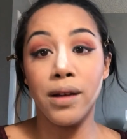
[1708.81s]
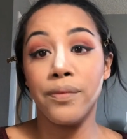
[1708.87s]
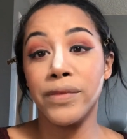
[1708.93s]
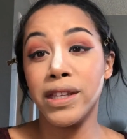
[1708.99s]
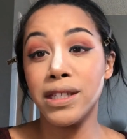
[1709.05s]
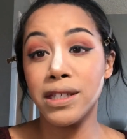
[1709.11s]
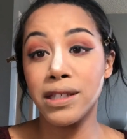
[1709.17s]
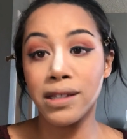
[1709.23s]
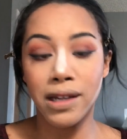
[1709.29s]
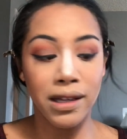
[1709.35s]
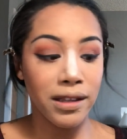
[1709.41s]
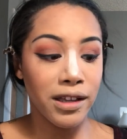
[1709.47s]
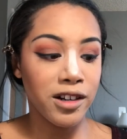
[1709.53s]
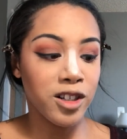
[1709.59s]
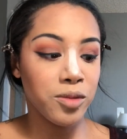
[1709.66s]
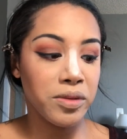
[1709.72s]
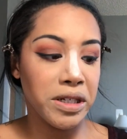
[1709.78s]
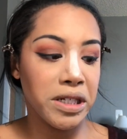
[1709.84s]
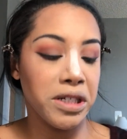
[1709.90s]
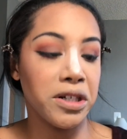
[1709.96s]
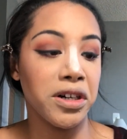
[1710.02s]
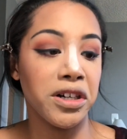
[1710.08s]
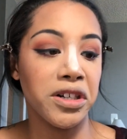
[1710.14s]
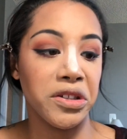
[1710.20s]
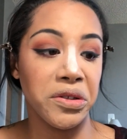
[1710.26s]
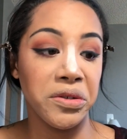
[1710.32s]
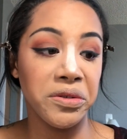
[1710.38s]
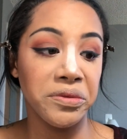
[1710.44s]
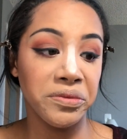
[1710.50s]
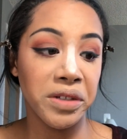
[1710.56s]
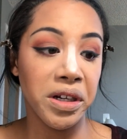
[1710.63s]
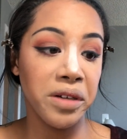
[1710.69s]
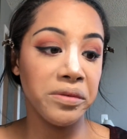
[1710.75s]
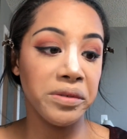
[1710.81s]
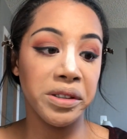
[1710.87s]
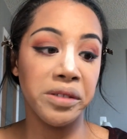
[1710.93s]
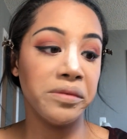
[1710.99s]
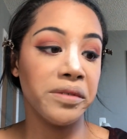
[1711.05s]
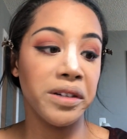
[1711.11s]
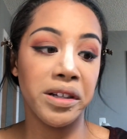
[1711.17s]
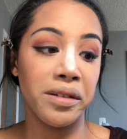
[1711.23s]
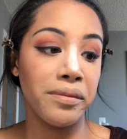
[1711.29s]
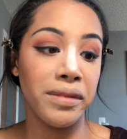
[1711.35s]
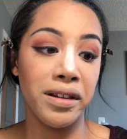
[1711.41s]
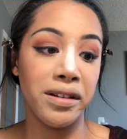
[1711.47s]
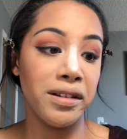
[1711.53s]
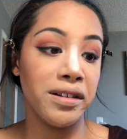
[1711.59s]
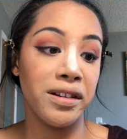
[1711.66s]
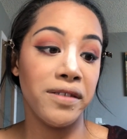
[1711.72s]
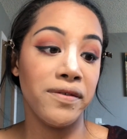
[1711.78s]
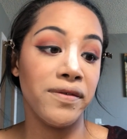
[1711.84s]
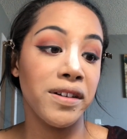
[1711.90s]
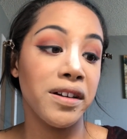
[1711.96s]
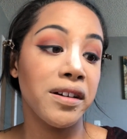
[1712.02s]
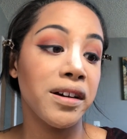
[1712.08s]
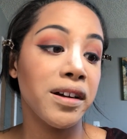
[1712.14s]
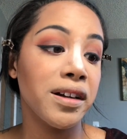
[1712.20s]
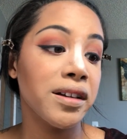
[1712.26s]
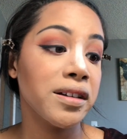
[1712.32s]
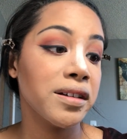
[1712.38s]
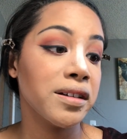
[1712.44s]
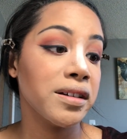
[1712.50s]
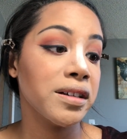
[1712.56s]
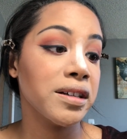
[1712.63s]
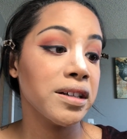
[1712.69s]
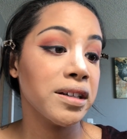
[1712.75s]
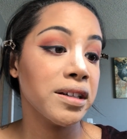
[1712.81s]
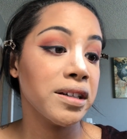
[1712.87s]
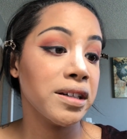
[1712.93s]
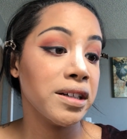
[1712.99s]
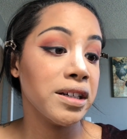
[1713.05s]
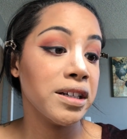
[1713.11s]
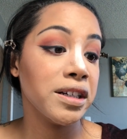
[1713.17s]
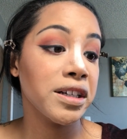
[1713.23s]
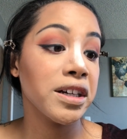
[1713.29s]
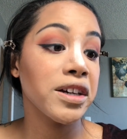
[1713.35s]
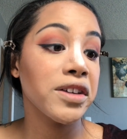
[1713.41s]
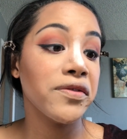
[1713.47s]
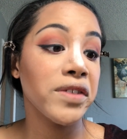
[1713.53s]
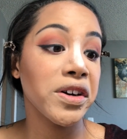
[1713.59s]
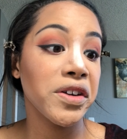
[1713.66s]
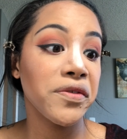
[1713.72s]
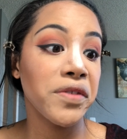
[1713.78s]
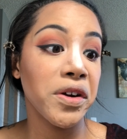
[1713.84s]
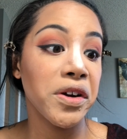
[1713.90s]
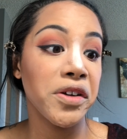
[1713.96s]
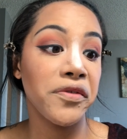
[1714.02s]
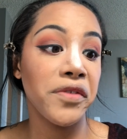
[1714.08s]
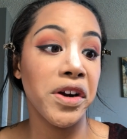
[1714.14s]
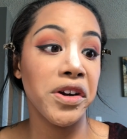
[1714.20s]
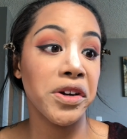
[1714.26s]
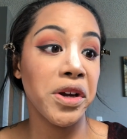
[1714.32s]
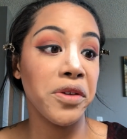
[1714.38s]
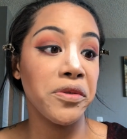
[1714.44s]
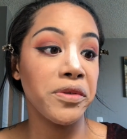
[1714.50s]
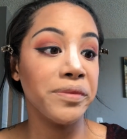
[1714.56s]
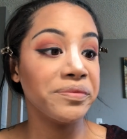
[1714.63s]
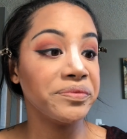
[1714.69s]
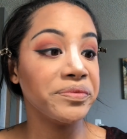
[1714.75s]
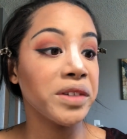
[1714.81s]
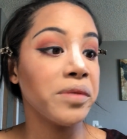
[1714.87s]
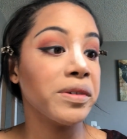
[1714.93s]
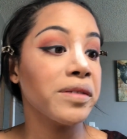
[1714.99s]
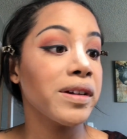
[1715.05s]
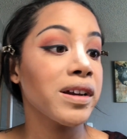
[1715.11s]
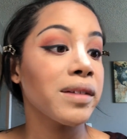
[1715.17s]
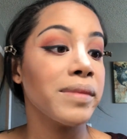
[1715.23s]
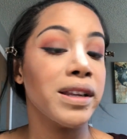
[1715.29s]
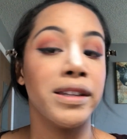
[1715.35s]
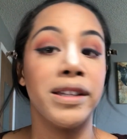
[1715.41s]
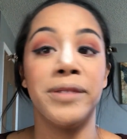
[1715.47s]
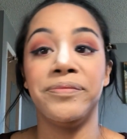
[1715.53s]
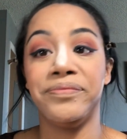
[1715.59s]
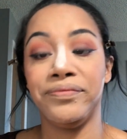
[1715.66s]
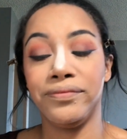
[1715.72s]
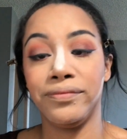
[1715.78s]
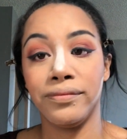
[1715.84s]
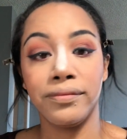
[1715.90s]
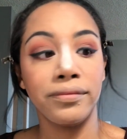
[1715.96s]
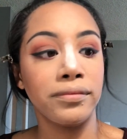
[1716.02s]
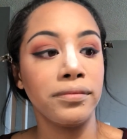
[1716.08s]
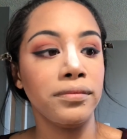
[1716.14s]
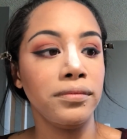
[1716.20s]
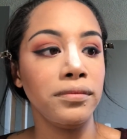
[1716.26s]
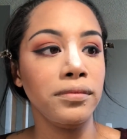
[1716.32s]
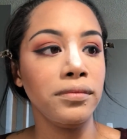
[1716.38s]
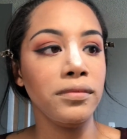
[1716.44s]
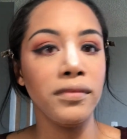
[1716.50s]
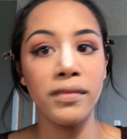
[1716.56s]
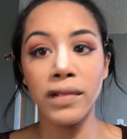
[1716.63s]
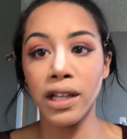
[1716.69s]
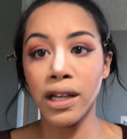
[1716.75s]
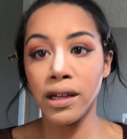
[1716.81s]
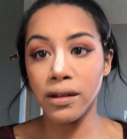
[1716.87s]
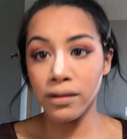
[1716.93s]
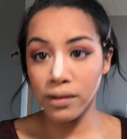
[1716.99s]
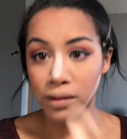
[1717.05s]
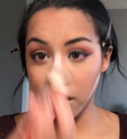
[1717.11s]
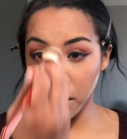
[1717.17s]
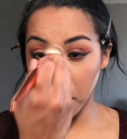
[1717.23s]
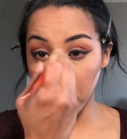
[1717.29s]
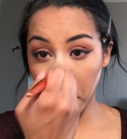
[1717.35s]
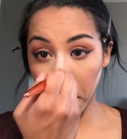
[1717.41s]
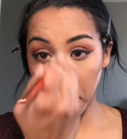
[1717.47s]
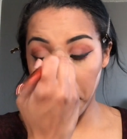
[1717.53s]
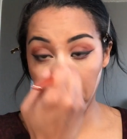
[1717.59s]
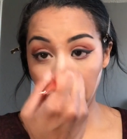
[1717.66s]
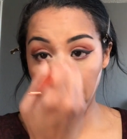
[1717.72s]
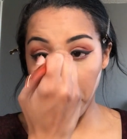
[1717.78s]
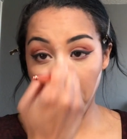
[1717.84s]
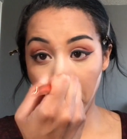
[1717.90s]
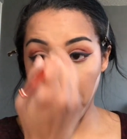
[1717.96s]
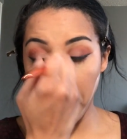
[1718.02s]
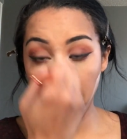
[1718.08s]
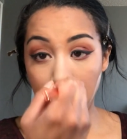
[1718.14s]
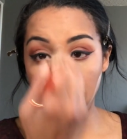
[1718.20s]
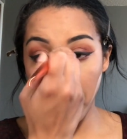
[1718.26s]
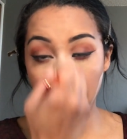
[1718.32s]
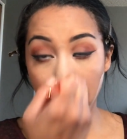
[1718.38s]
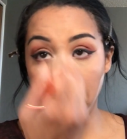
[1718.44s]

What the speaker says: This highlighter is pretty dark, so I wouldn't recommend it if you're got a very fair tone. I would recommend it. Okay, go ahead and brush this powder on.